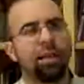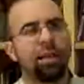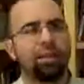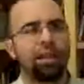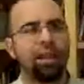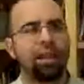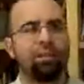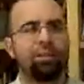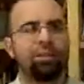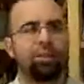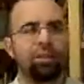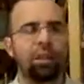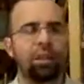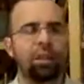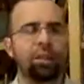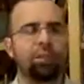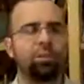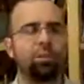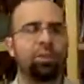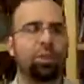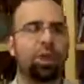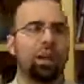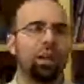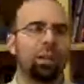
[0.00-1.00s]
Now for this,
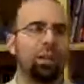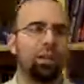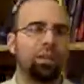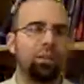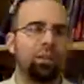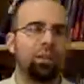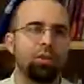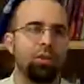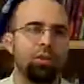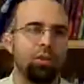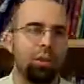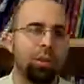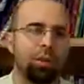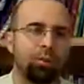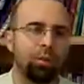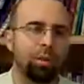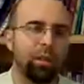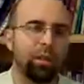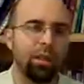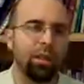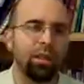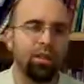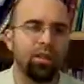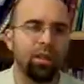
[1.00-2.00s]
we're not going to turn there,
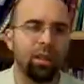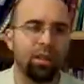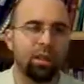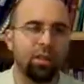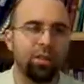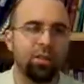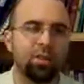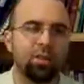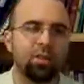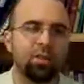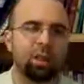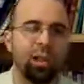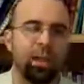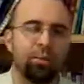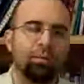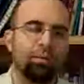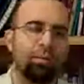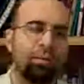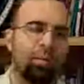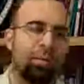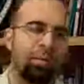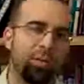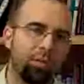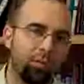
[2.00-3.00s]
but in Genesis chapter
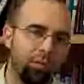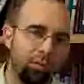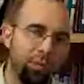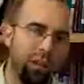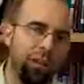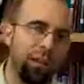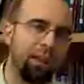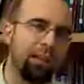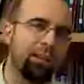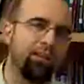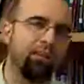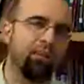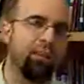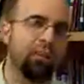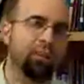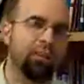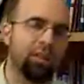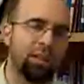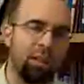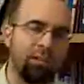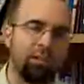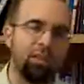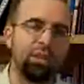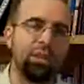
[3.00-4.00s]
3, verse
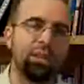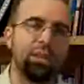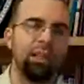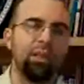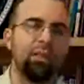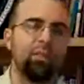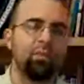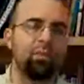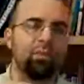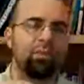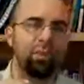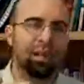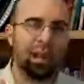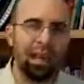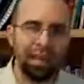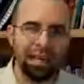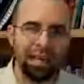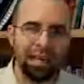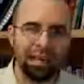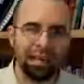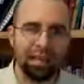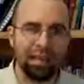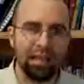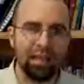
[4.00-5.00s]
17 through
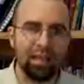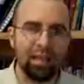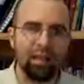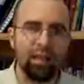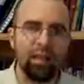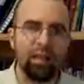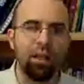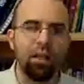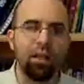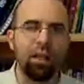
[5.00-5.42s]
19,